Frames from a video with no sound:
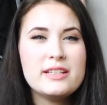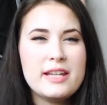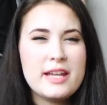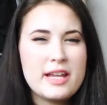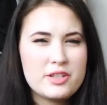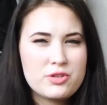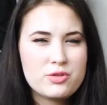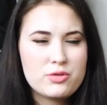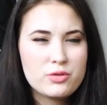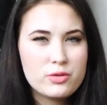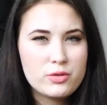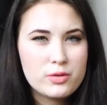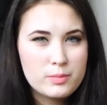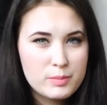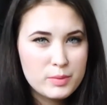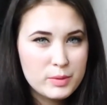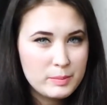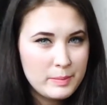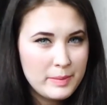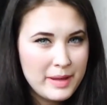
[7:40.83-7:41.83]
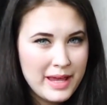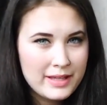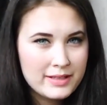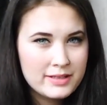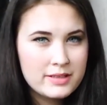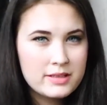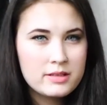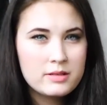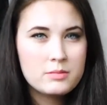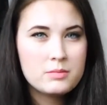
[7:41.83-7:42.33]
natural, but
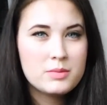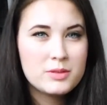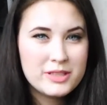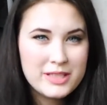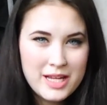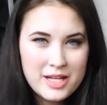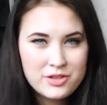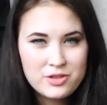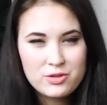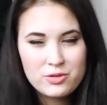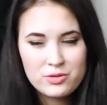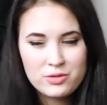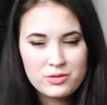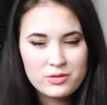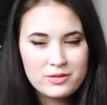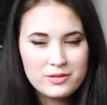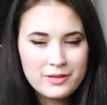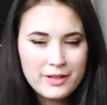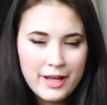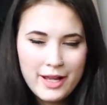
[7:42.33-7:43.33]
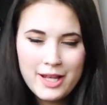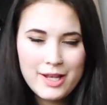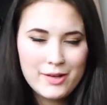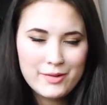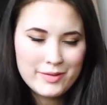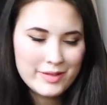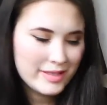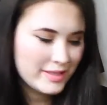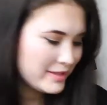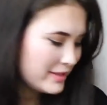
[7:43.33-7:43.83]
matte, but natural. I
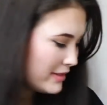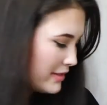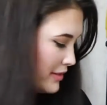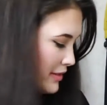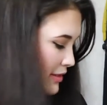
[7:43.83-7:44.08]
love it.